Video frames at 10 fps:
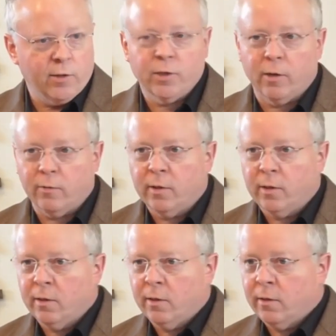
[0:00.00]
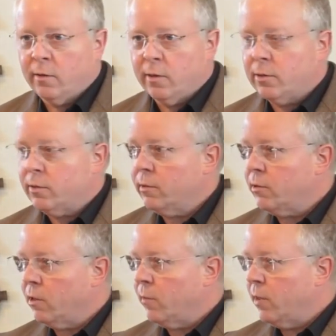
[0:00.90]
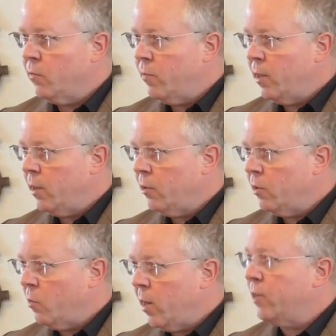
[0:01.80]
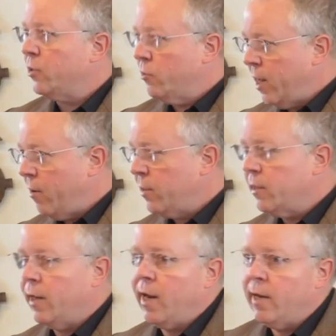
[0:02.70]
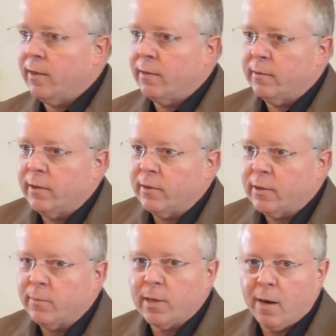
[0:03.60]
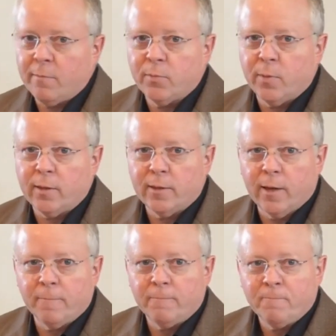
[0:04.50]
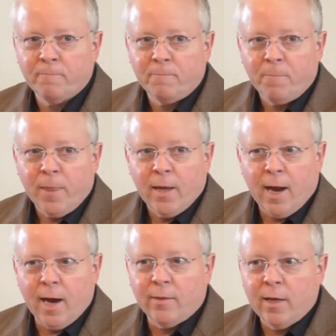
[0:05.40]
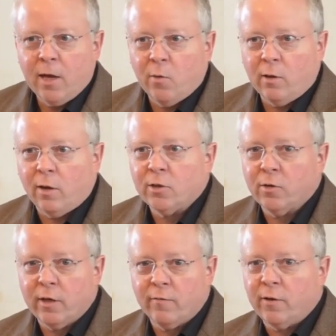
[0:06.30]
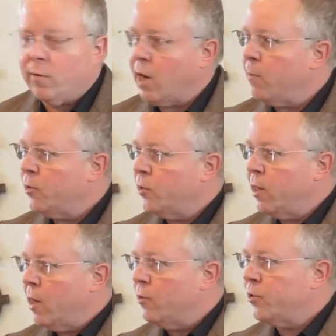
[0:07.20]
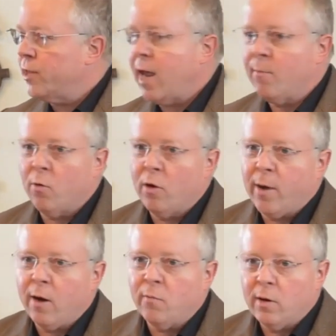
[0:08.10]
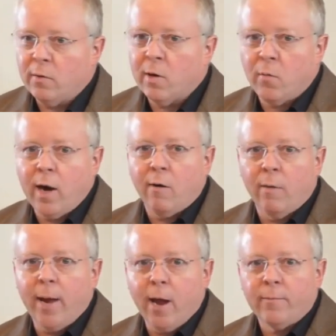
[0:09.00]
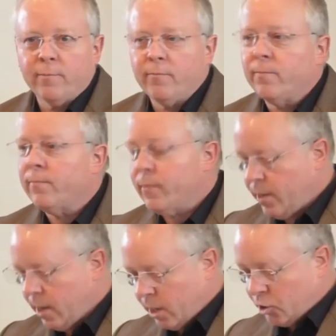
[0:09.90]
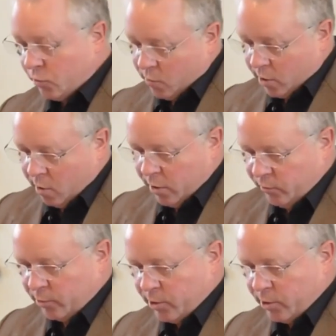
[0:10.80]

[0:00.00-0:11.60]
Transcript: So this sermon will be a little more esoteric today than sometimes, but I think it will also give you an opportunity to understand more about what we are about, in addition to what we're going through.